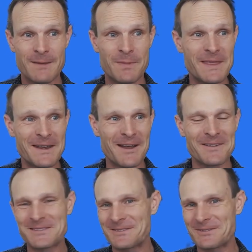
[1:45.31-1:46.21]
But then I
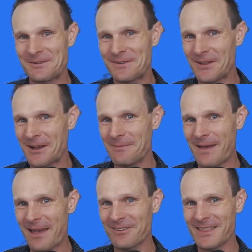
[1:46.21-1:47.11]
sort of feel like I'm
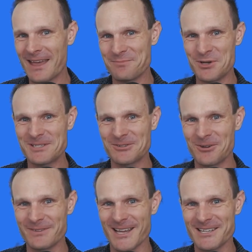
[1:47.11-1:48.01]
having that personal
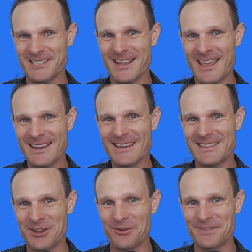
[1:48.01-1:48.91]
conversation again in
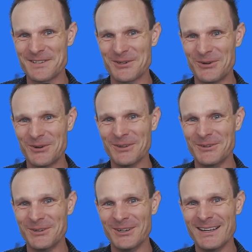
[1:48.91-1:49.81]
the conference hall
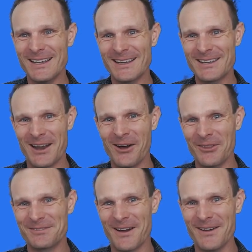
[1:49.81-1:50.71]
or, you know, on
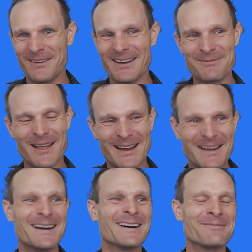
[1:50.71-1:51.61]
the phone. I'm like,
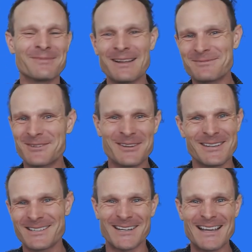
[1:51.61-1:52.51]
oh, I'm talking
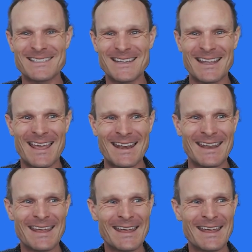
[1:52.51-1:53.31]
to Tracy again.